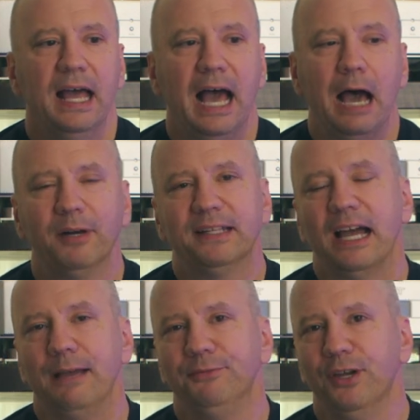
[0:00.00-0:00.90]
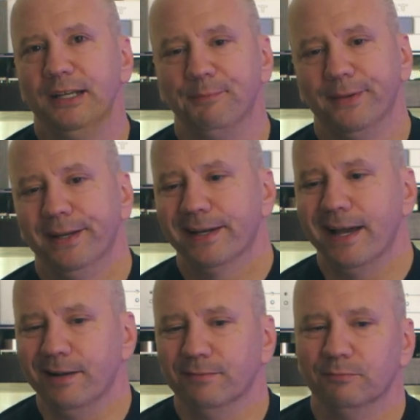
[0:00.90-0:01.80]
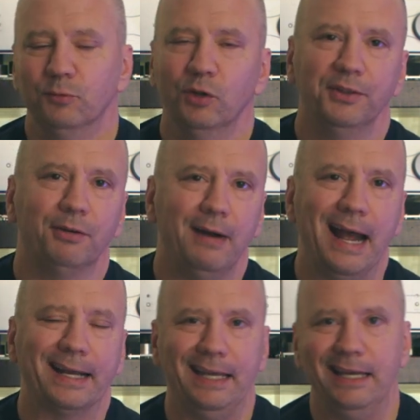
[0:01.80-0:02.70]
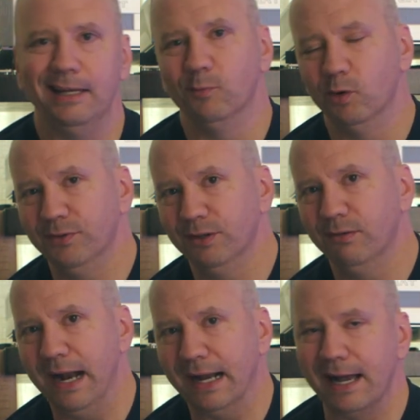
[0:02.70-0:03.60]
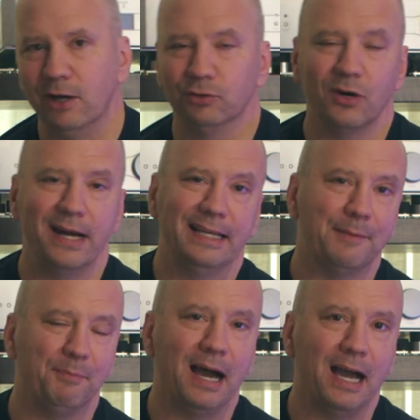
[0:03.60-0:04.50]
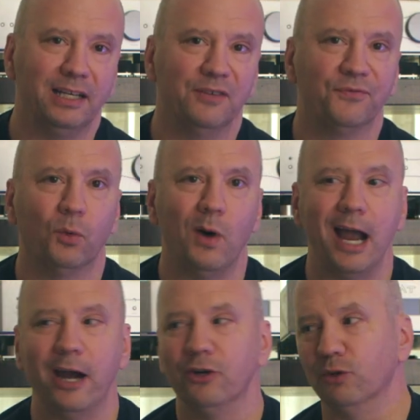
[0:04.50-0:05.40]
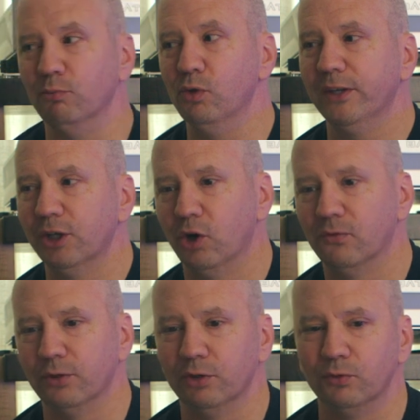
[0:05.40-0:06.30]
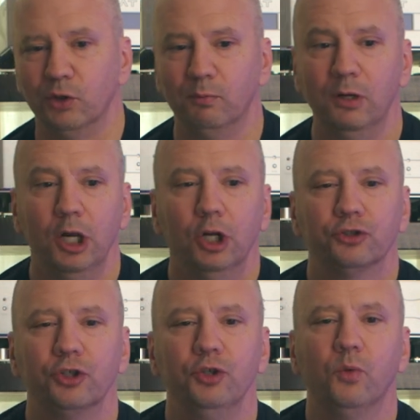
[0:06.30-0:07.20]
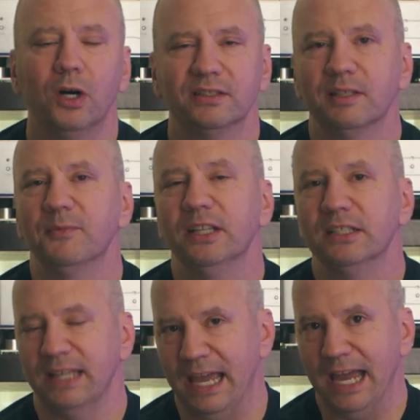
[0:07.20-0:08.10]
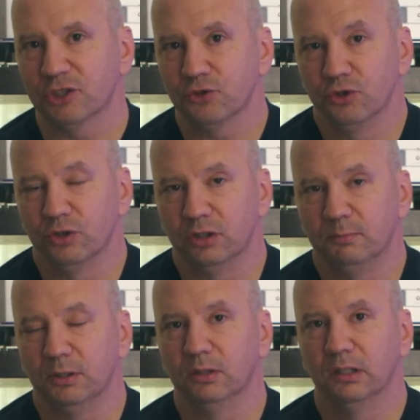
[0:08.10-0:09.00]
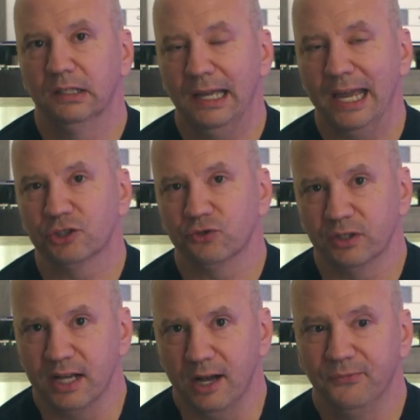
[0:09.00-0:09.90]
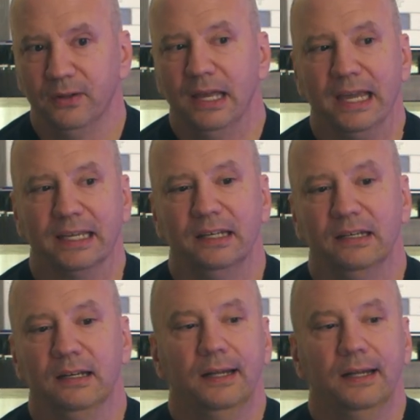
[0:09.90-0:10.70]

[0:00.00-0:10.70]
how many times you end up kind of moving the rack in, moving the rack out, trying to get behind it for wires or moving it over in the room. So you want something that's extra durable, extra tough, and